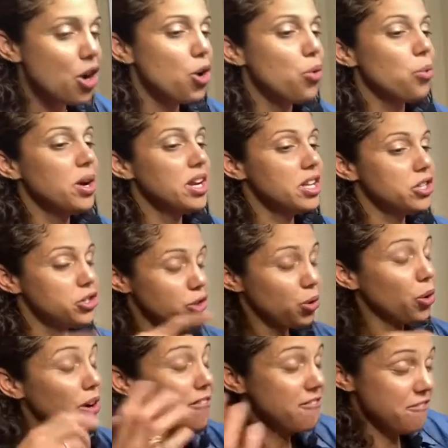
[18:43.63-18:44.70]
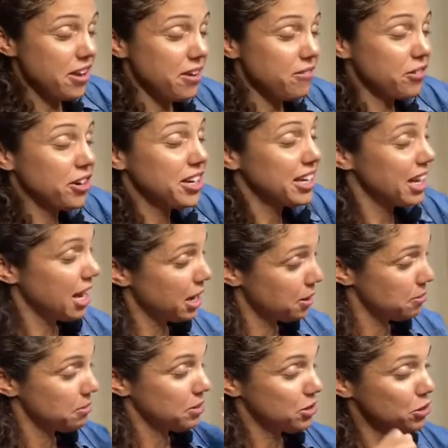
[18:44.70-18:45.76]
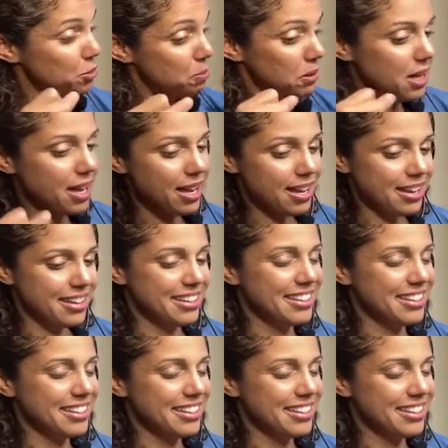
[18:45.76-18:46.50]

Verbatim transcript: What is your favorite game to play?